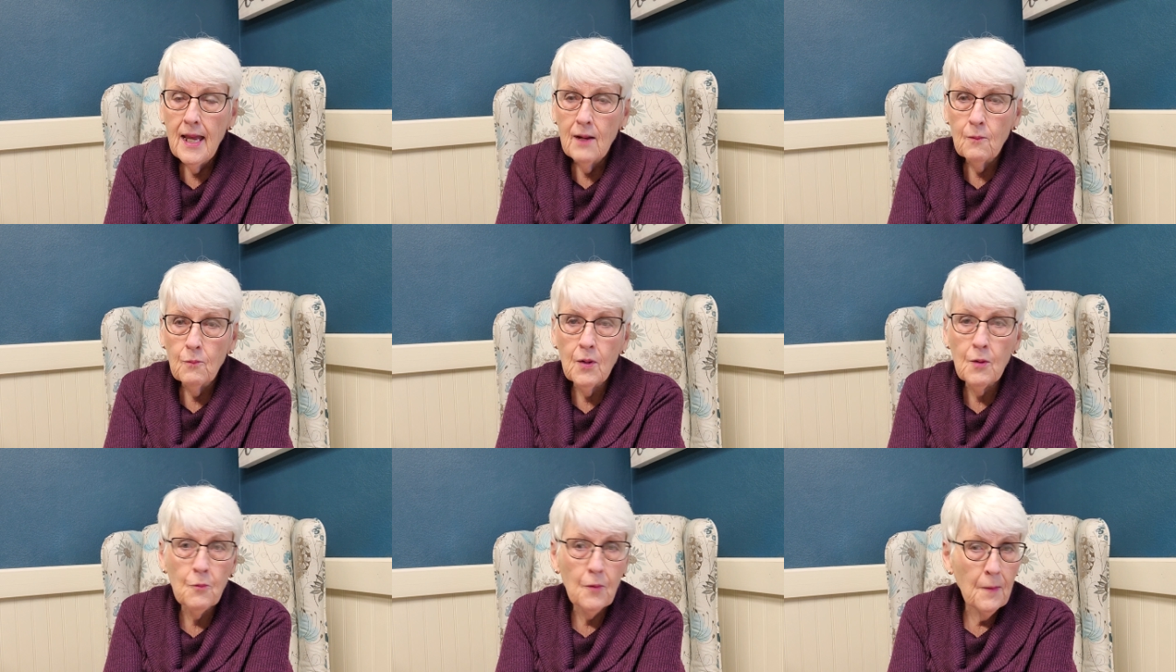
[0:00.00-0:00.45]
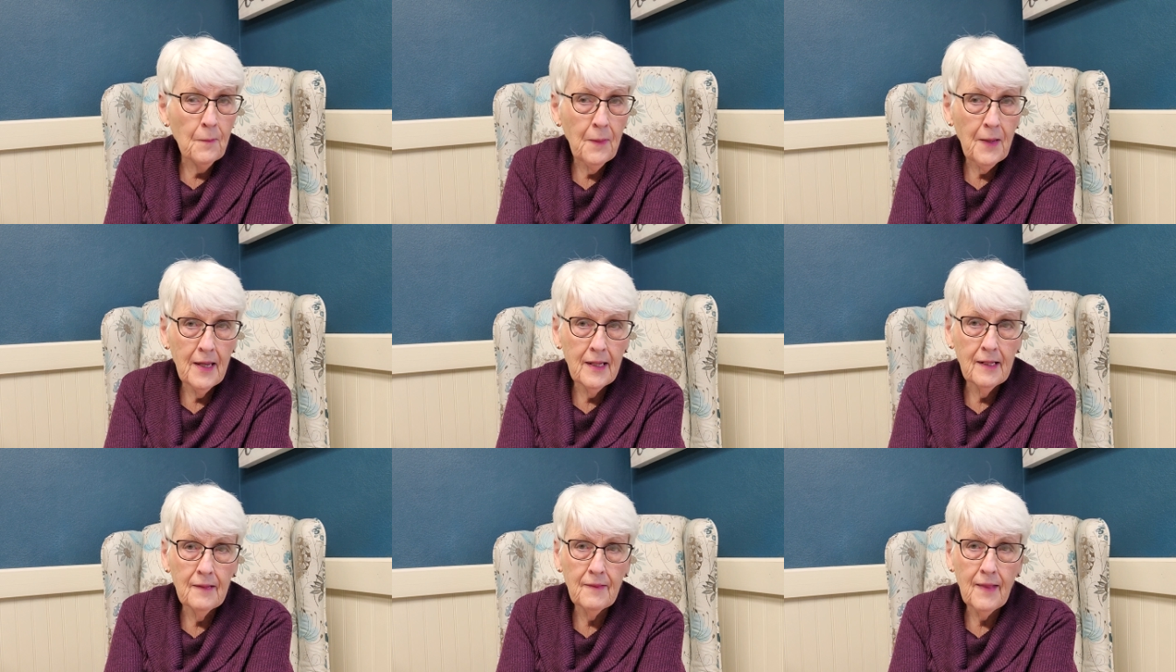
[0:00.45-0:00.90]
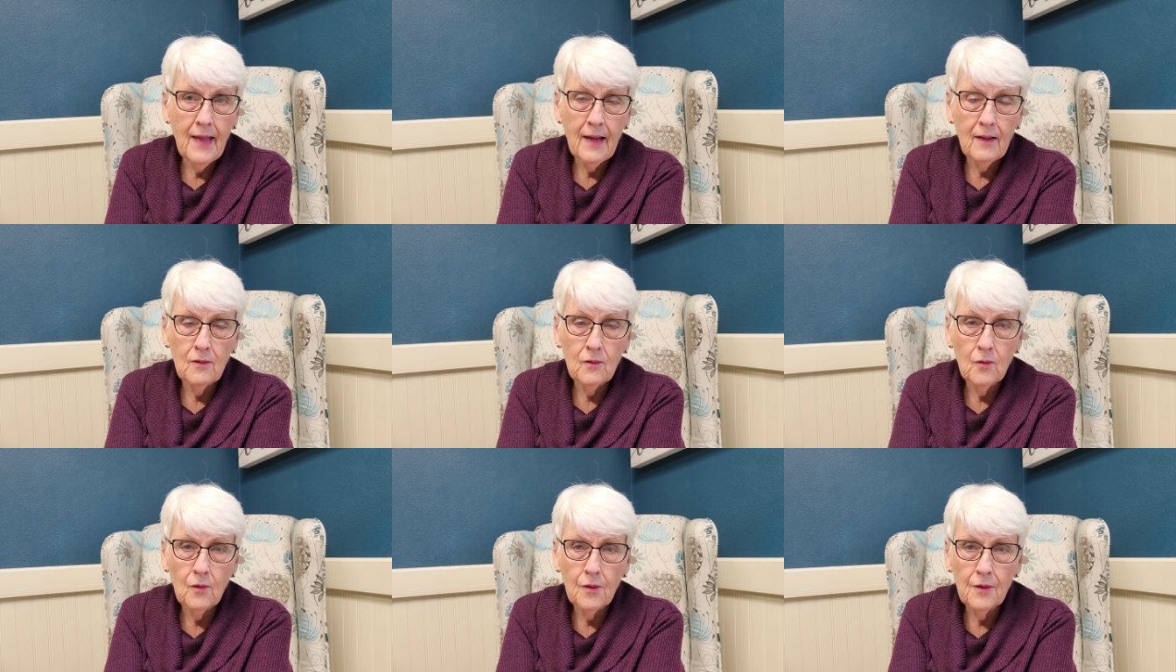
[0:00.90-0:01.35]
we repent of
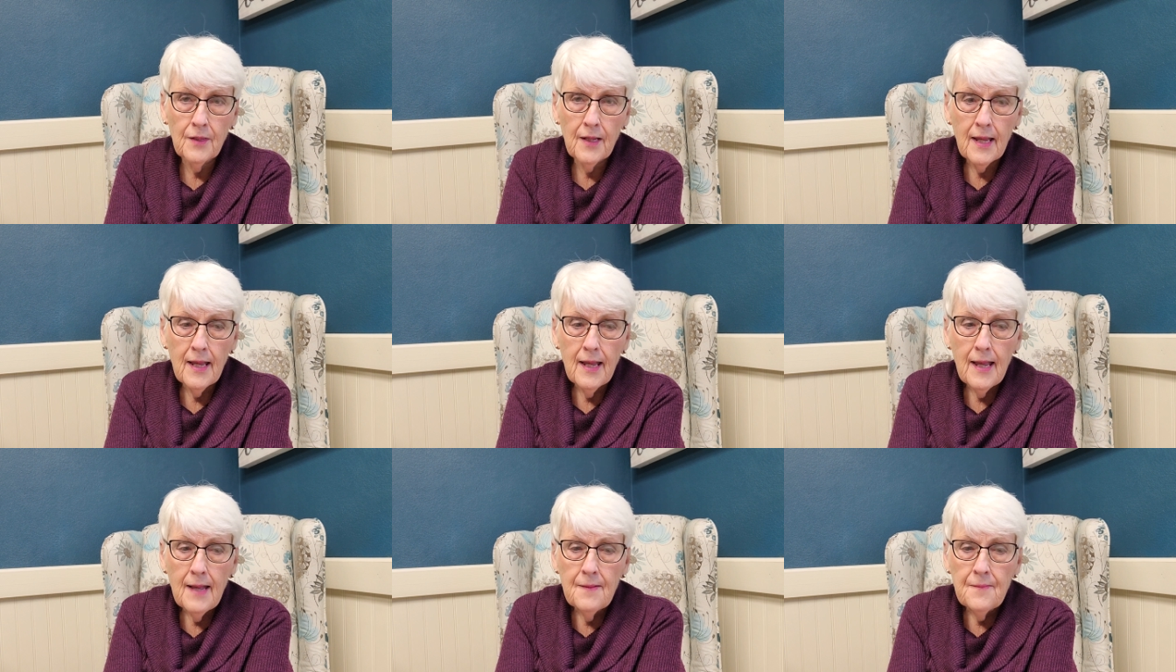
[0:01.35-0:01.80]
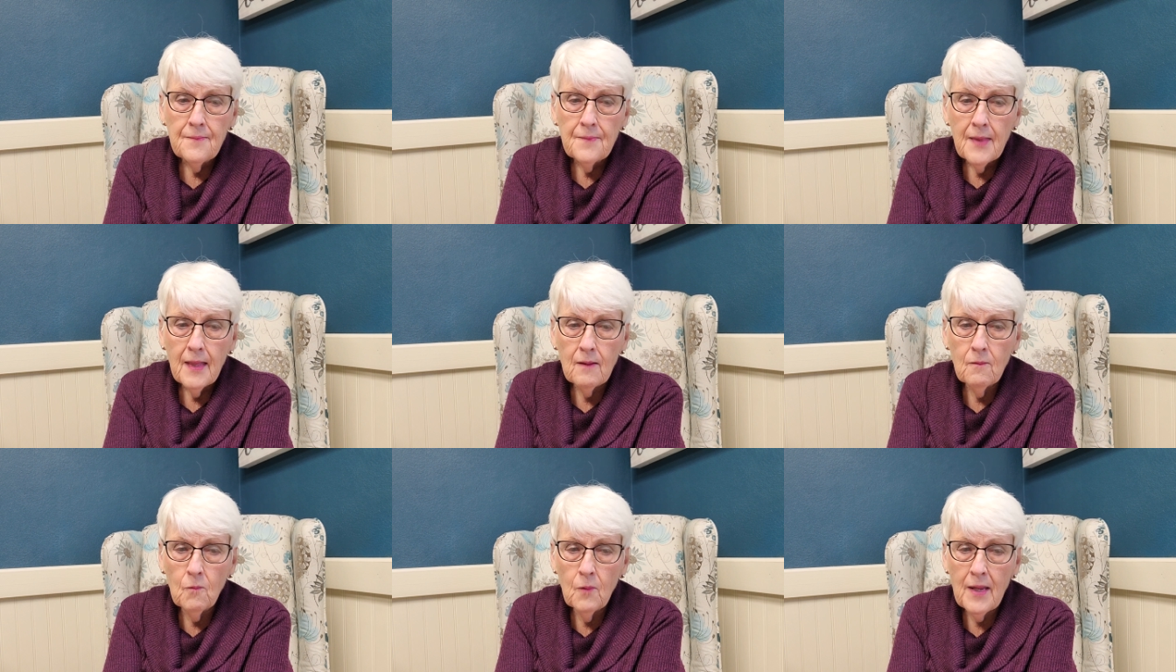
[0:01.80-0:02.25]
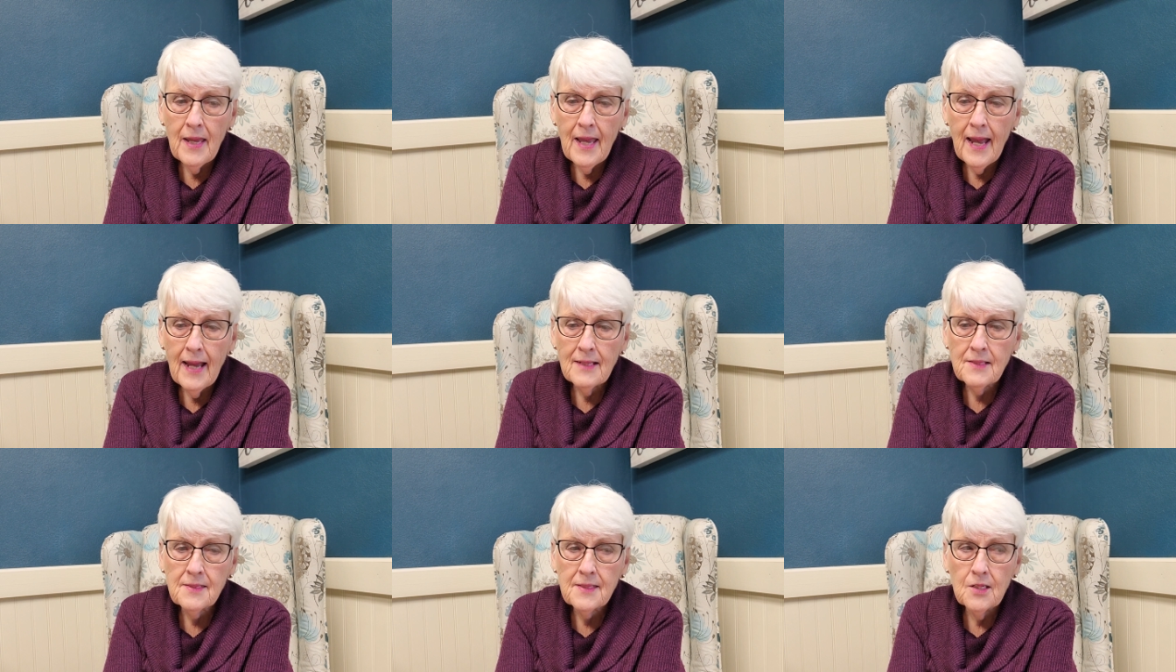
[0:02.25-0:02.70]
that, Lord. And we
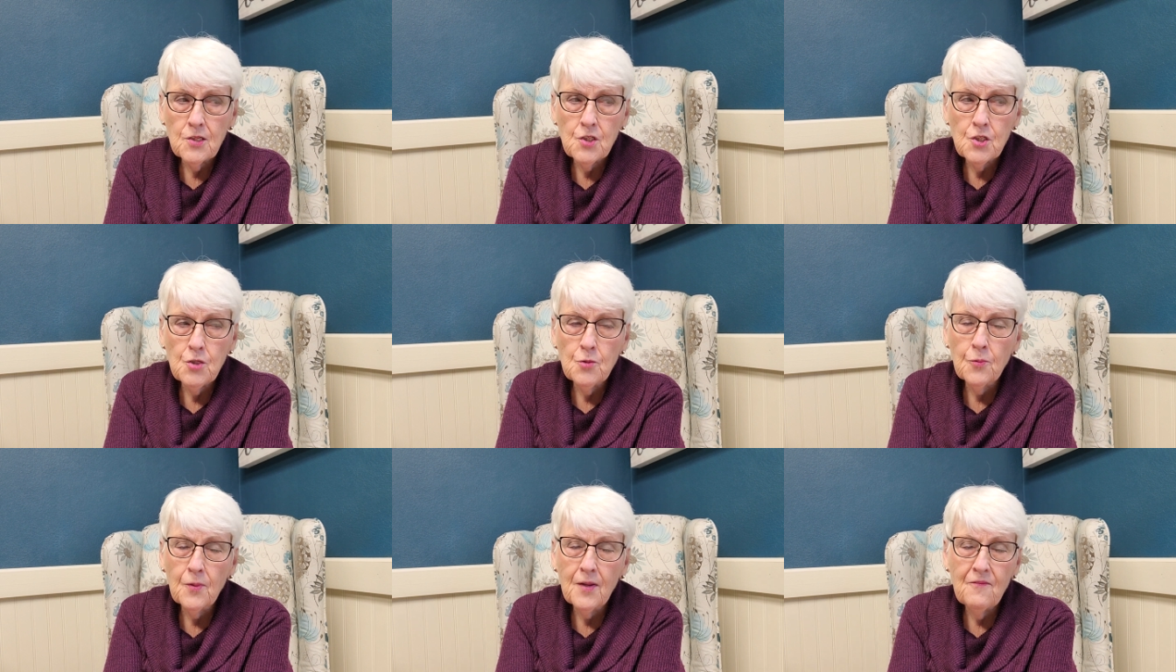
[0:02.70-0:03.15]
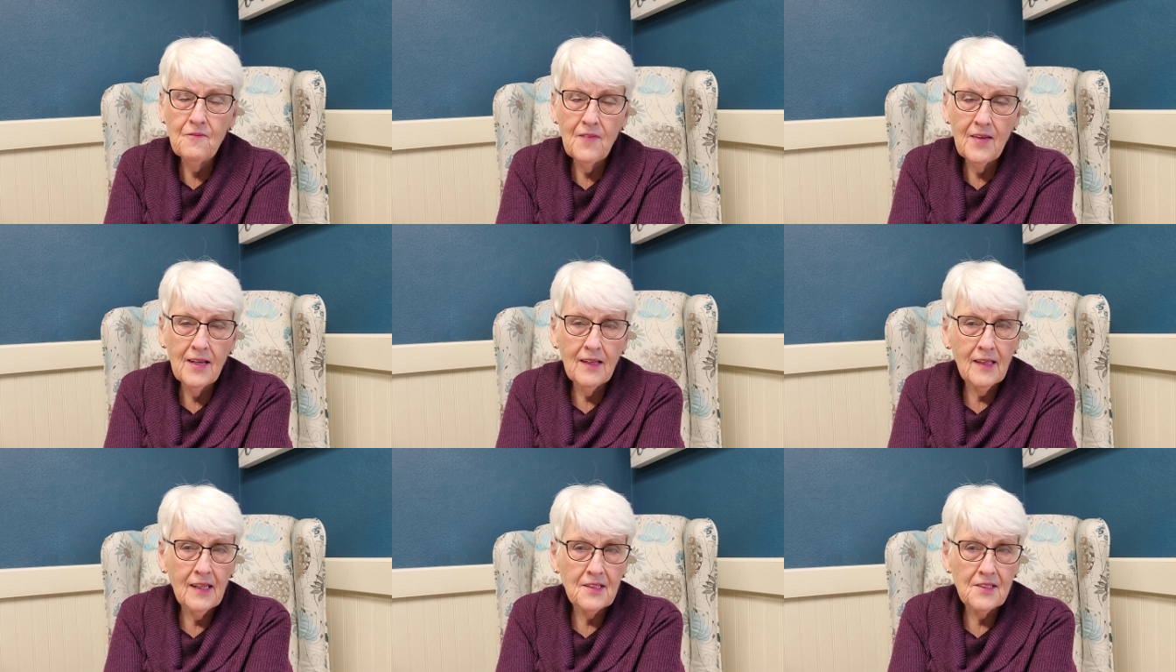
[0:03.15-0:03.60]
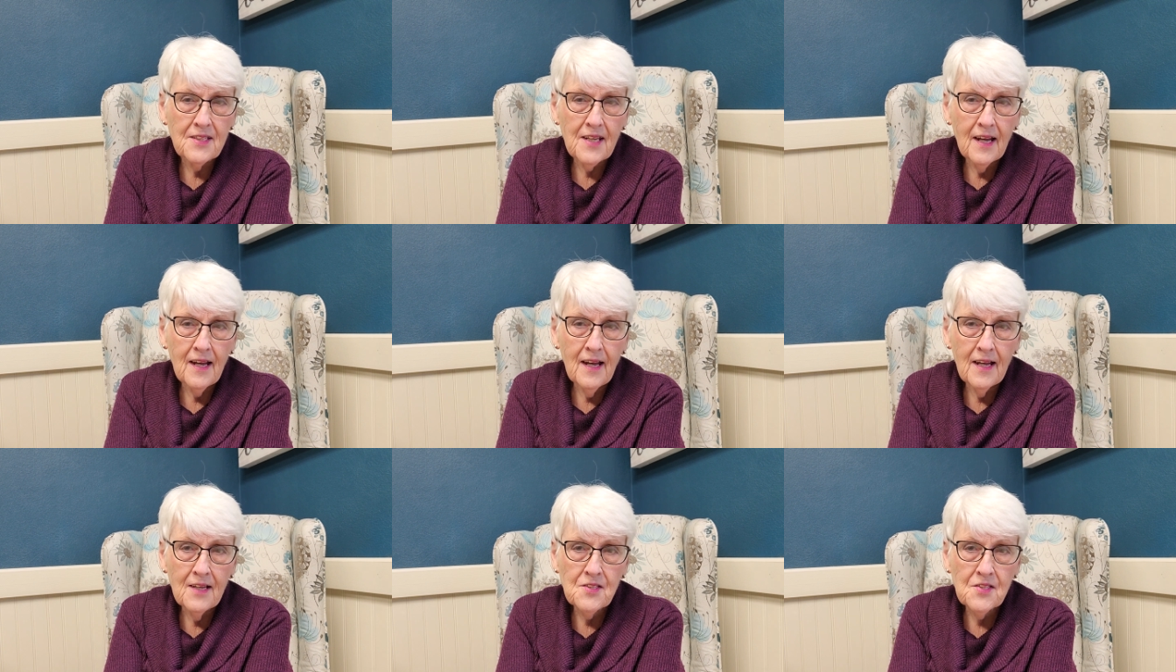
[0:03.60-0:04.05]
ask that you reveal it to
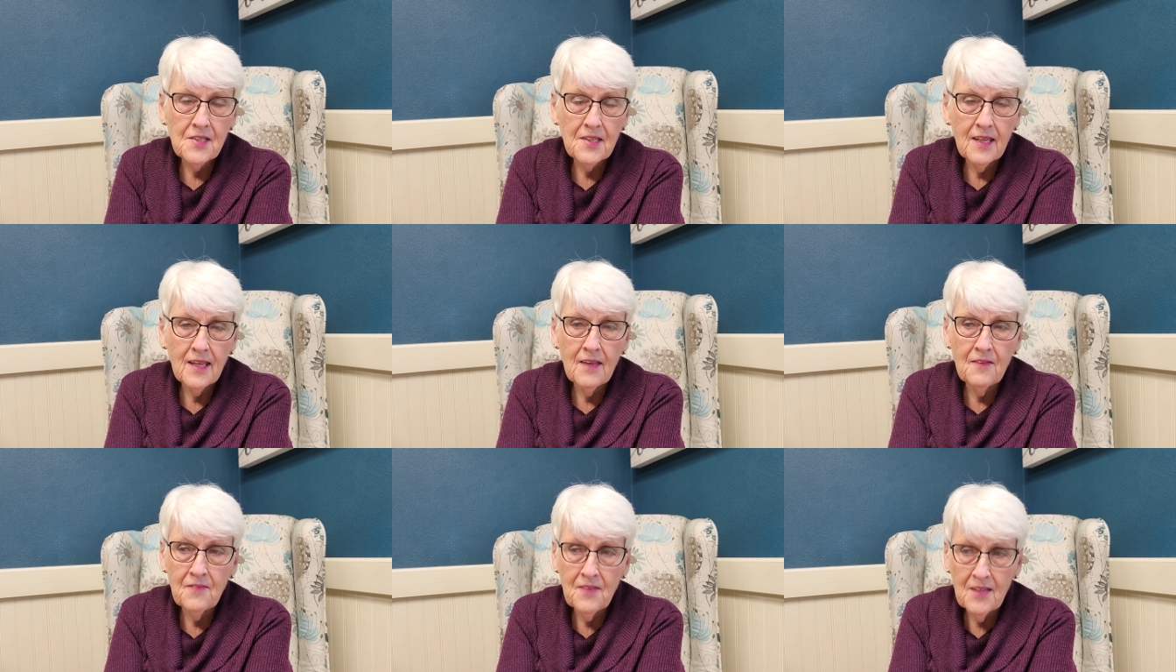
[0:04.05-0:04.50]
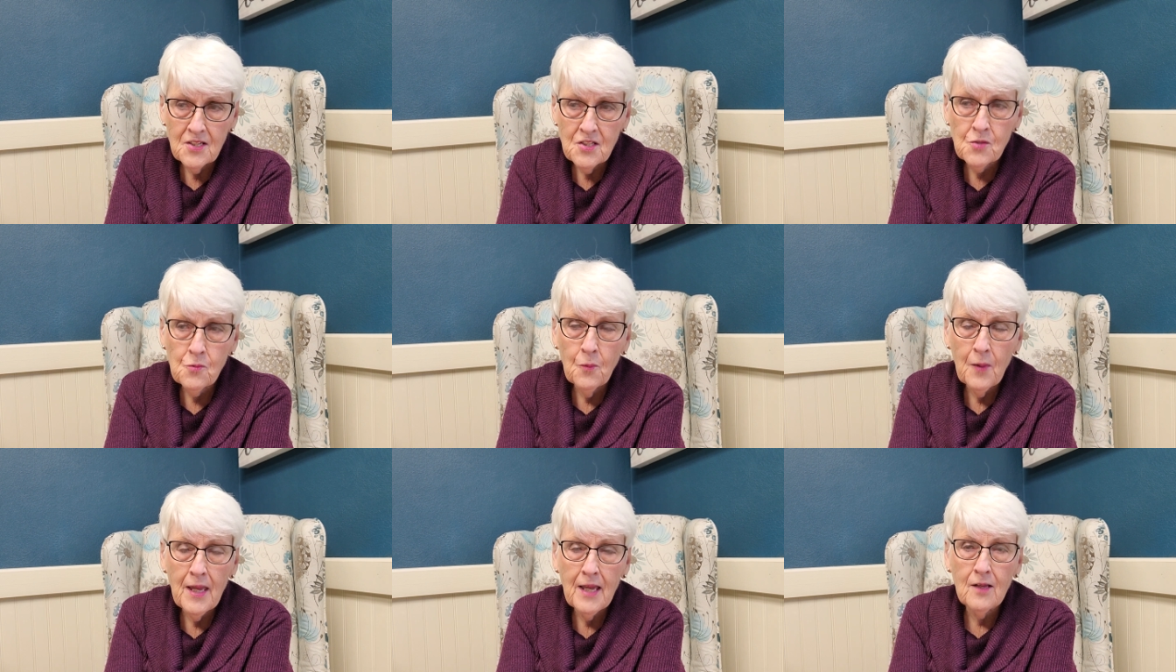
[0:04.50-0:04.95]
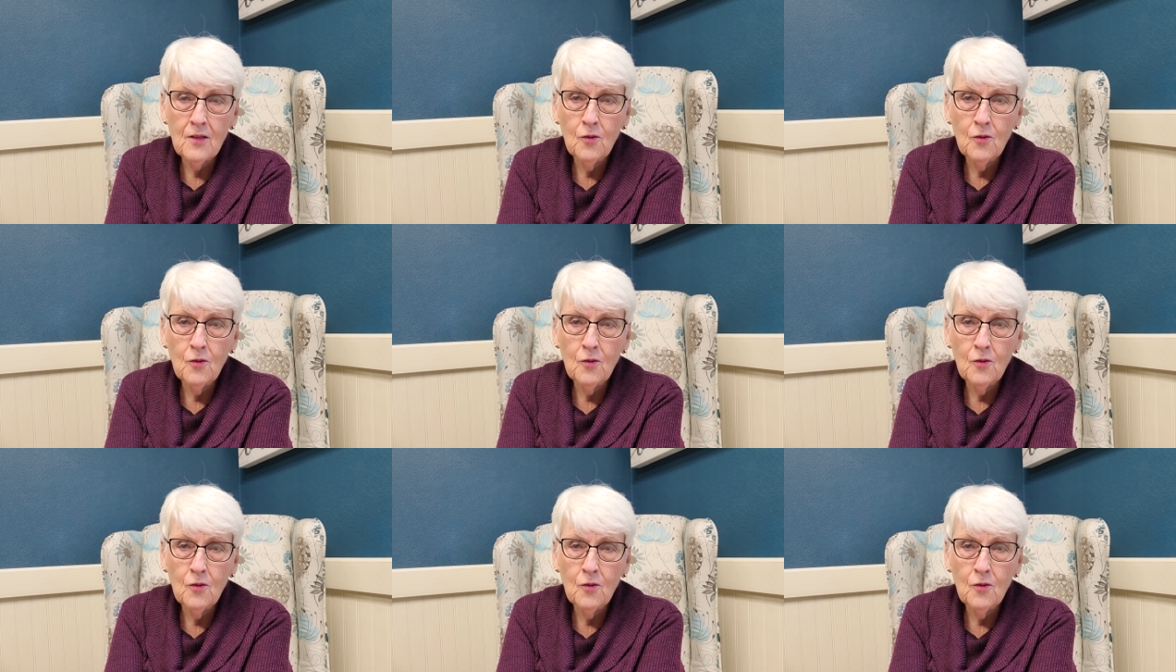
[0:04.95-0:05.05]
us this week,